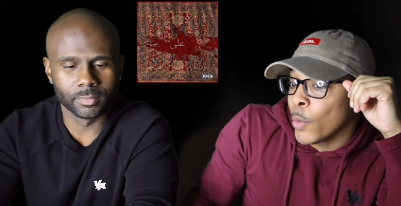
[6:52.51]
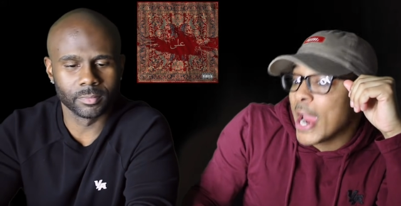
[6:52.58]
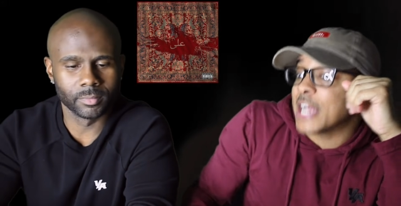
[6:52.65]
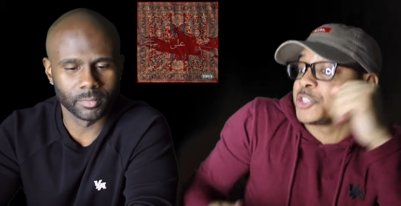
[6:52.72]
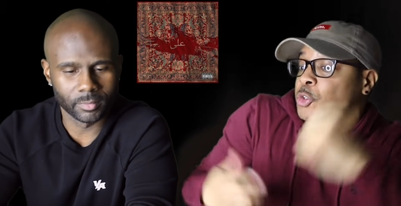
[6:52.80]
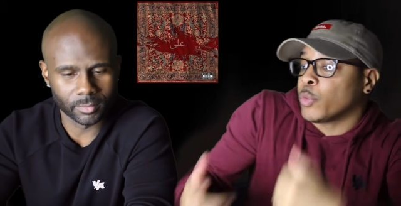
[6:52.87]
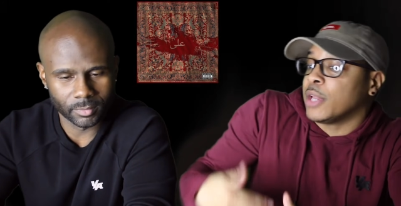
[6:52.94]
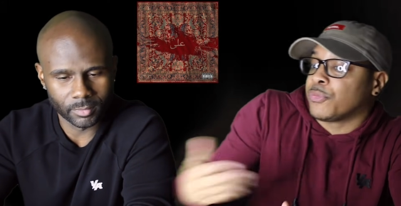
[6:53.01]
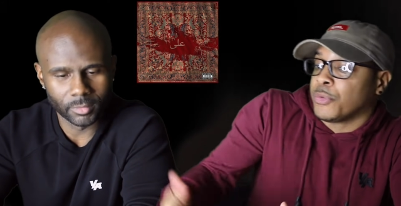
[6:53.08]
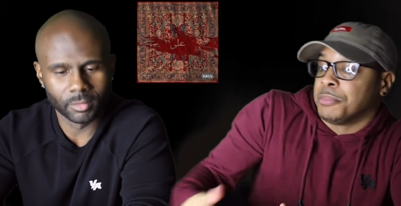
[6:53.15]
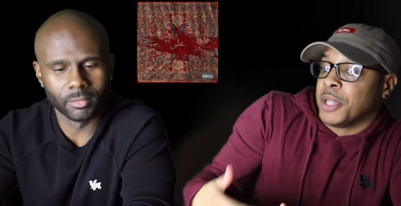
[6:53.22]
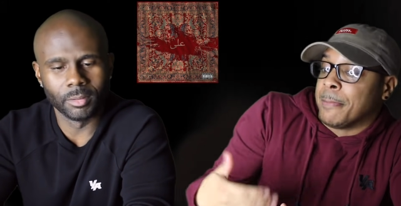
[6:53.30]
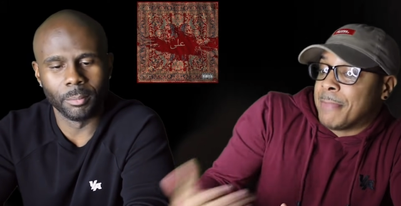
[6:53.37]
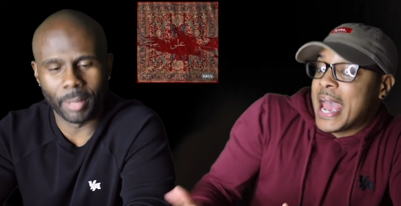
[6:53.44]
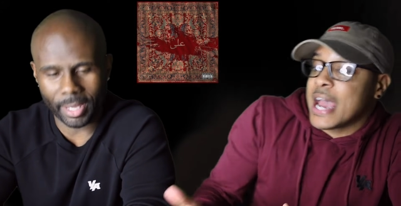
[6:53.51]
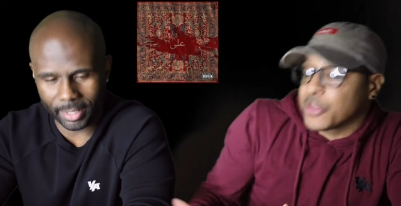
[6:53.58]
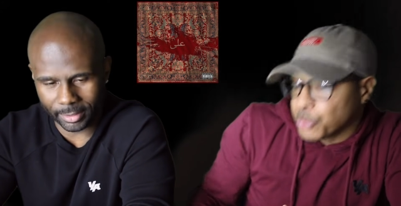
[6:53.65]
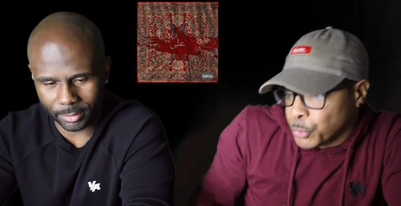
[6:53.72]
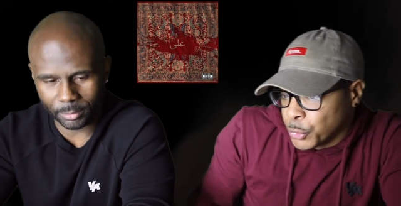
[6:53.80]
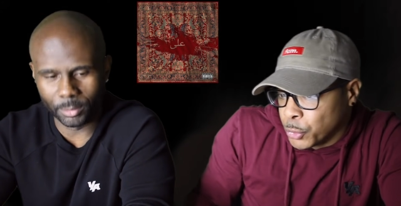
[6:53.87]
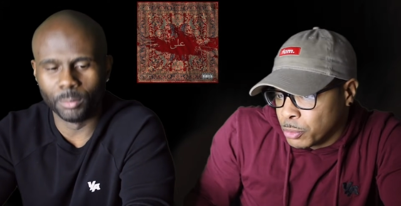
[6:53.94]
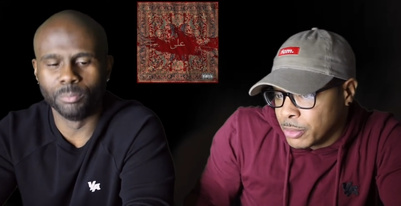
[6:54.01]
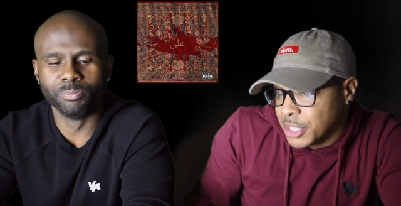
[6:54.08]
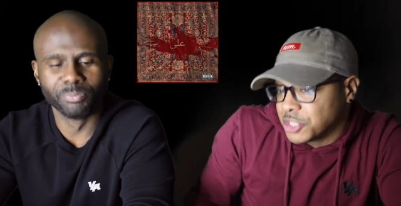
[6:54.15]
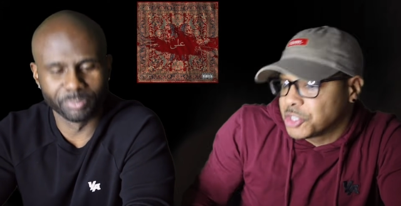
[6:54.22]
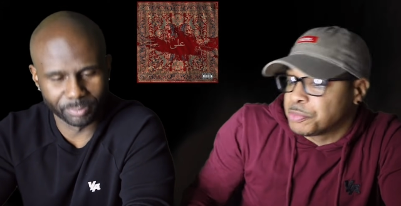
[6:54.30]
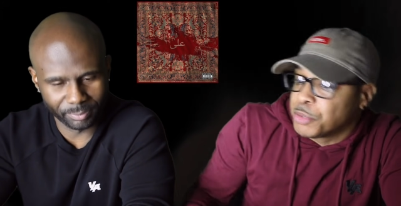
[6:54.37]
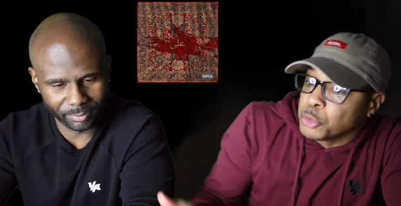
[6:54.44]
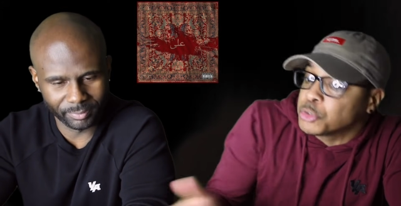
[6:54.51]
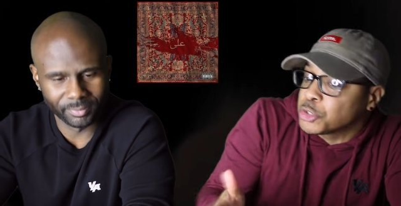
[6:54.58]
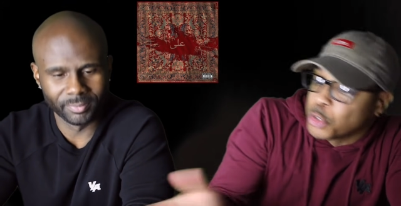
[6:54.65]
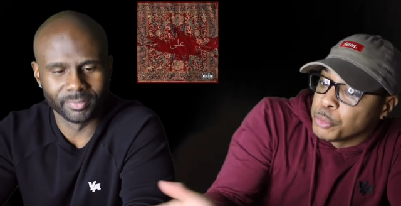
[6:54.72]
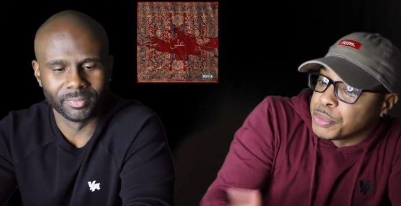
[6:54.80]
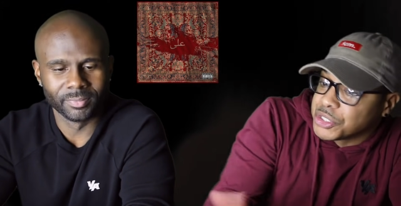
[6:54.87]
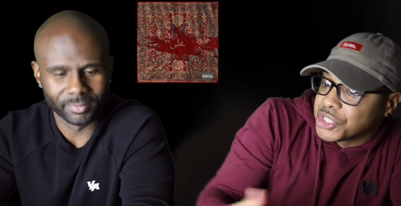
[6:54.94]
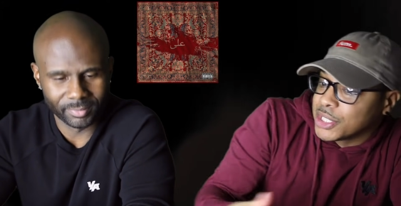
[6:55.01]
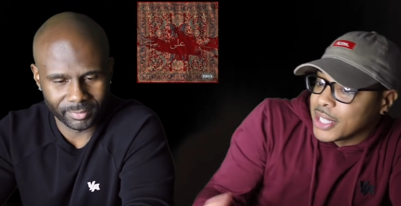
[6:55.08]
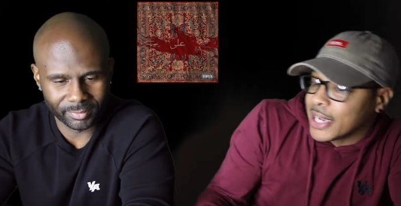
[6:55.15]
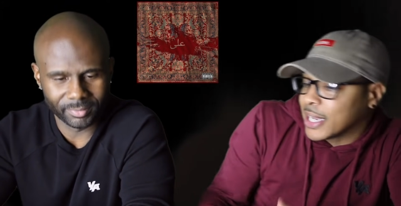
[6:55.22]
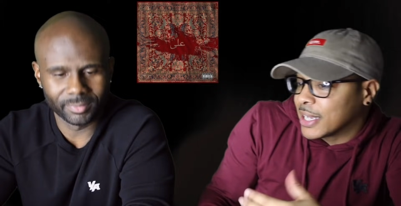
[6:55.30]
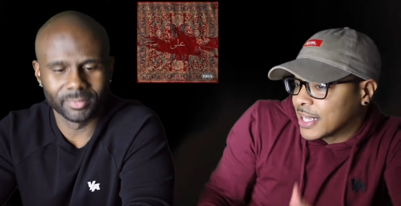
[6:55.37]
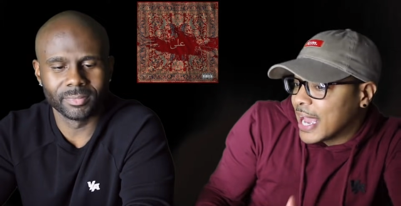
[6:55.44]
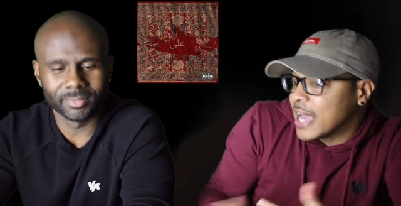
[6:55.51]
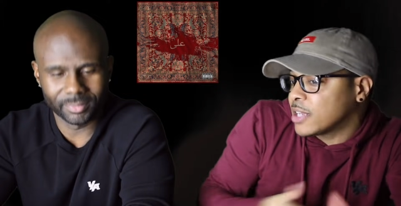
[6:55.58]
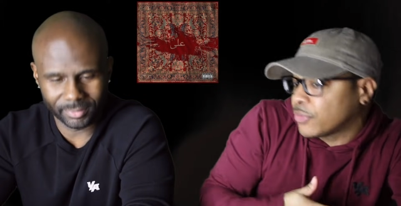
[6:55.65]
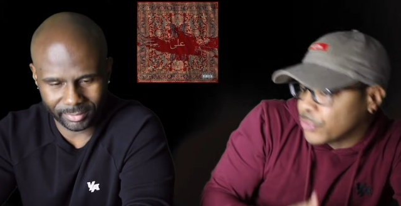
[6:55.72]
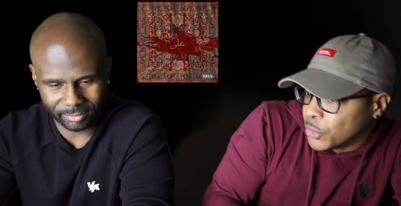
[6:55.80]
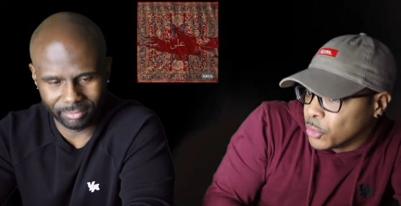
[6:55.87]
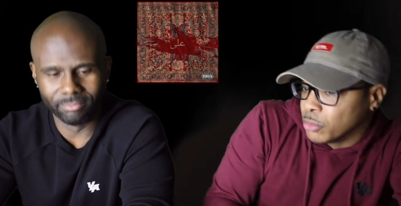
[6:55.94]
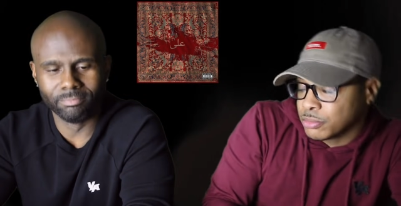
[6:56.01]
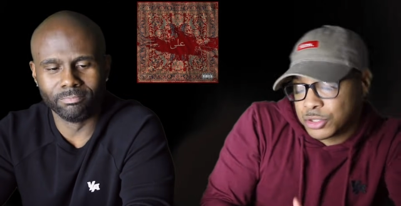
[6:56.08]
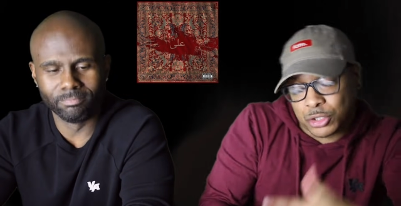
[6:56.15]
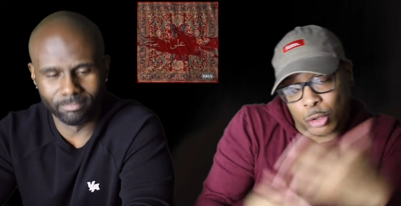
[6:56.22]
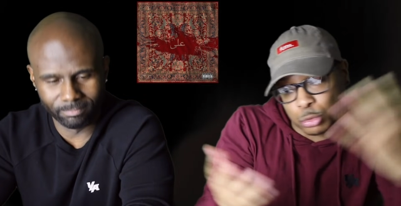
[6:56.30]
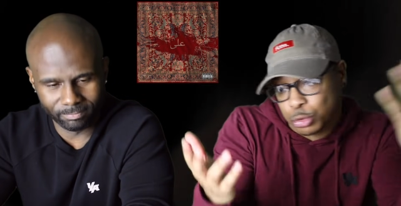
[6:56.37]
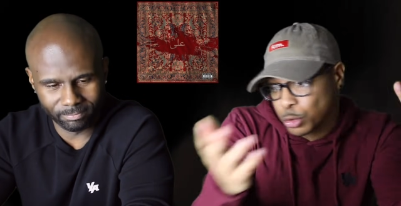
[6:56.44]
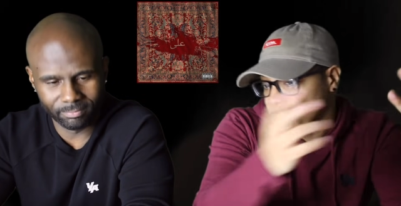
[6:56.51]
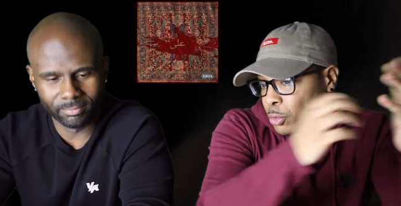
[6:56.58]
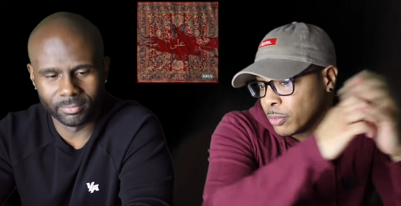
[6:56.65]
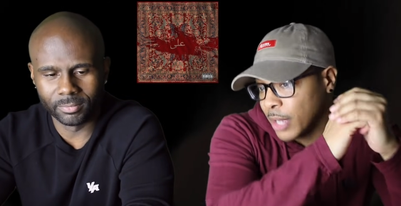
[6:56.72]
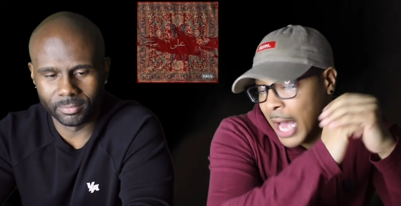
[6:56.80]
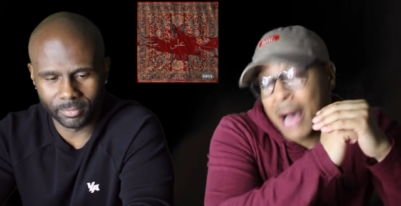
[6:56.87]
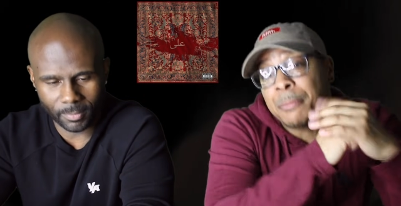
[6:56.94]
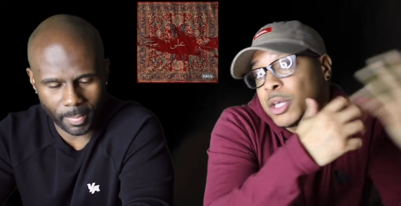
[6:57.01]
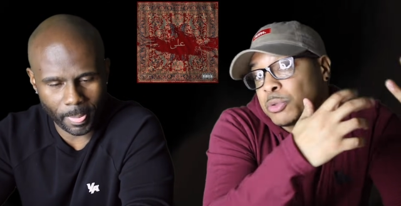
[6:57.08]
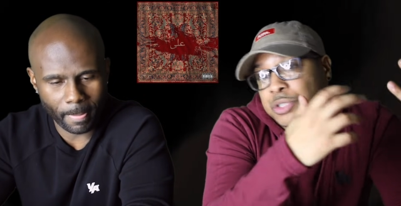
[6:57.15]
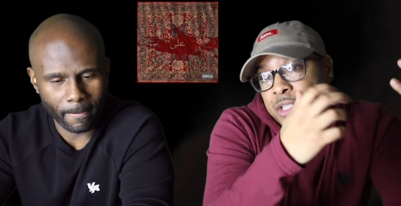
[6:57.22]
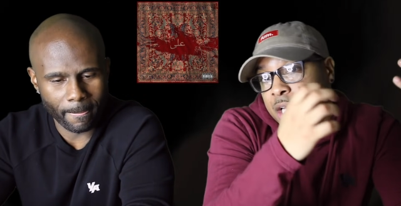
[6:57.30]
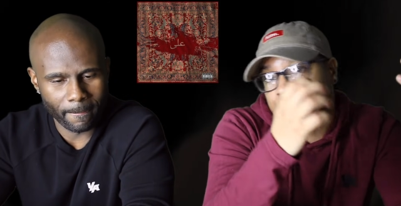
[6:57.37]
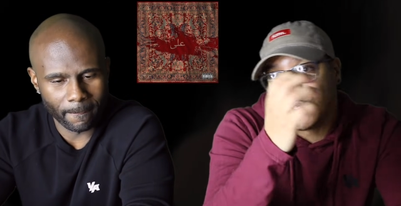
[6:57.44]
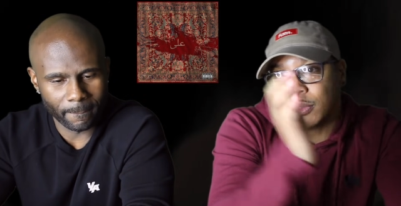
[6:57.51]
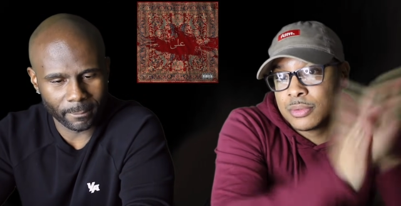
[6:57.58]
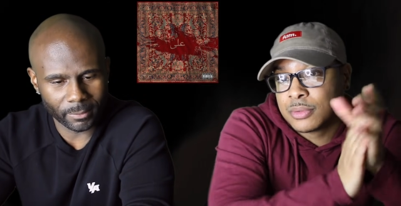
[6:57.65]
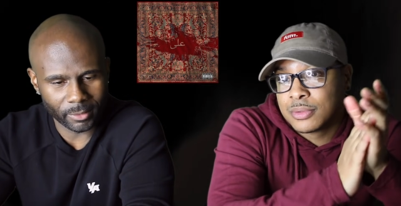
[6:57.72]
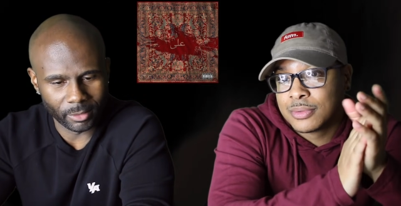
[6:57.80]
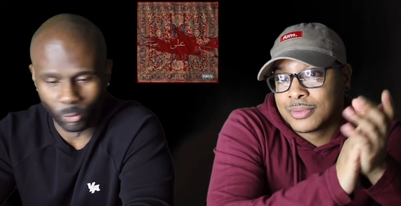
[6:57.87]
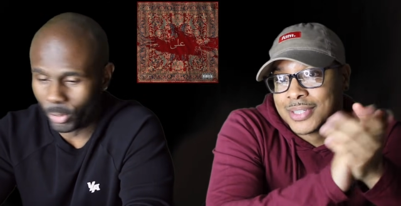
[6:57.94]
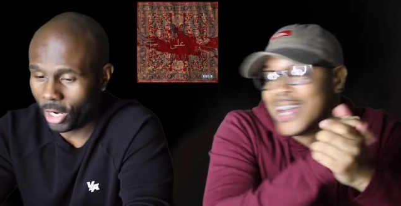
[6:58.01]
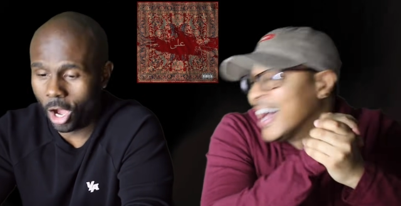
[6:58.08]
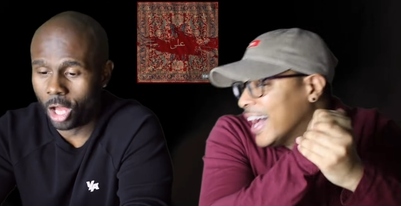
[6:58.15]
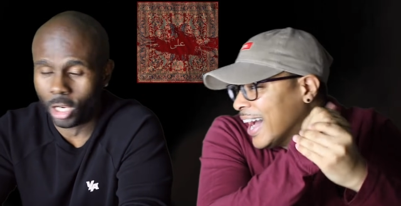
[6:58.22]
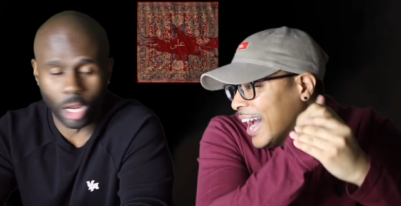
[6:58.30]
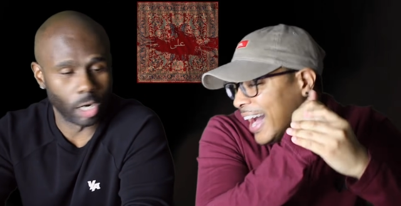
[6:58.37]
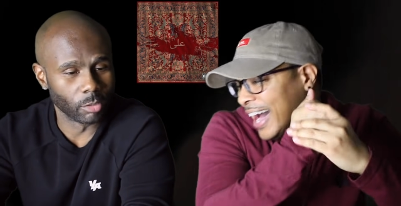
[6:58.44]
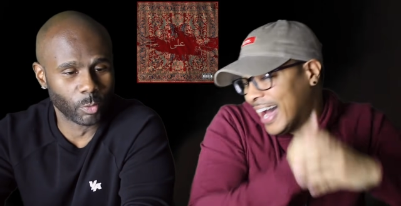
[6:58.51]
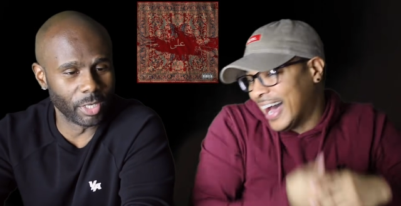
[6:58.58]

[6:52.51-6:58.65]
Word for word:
Speaker 1: Graduate from your bathroom, and spew stupid shit like a gas fume. mm So mm-hmm. true. I'm guilty of it. We all, we all